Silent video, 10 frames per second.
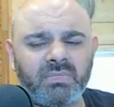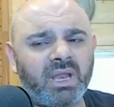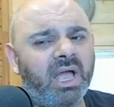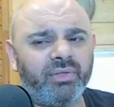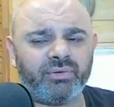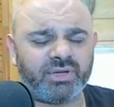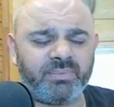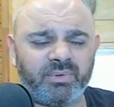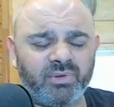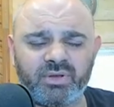And they'll
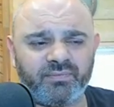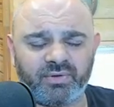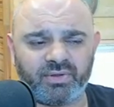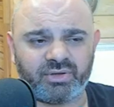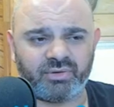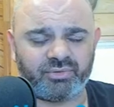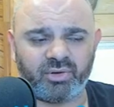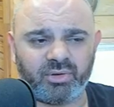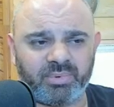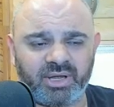keep on looking for the
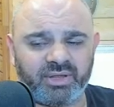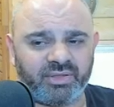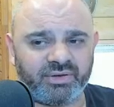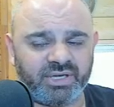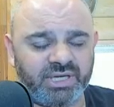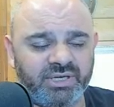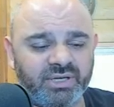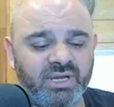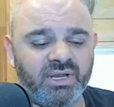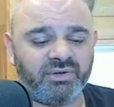controller part that they need
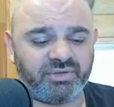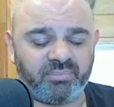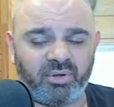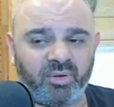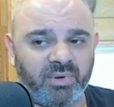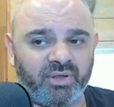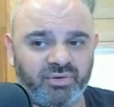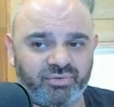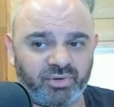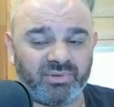to the point where the
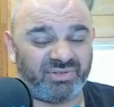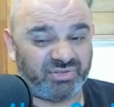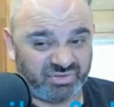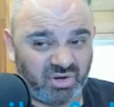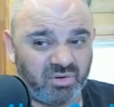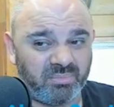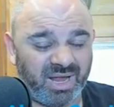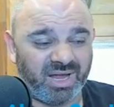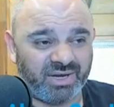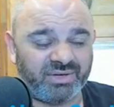controller is so
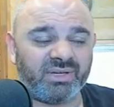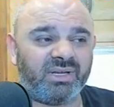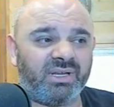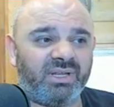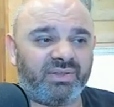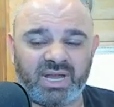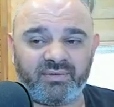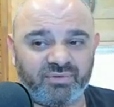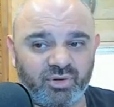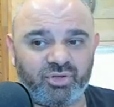bad, they
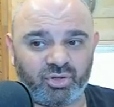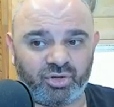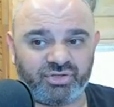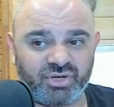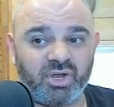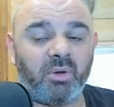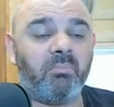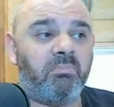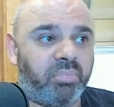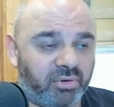have no choice
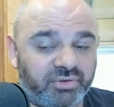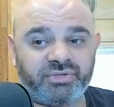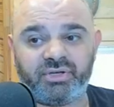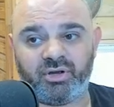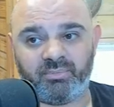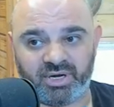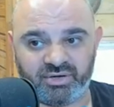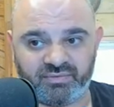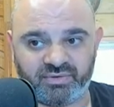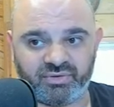but to go and buy
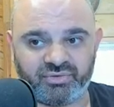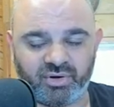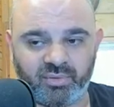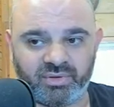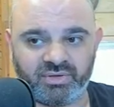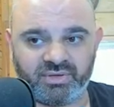another controller.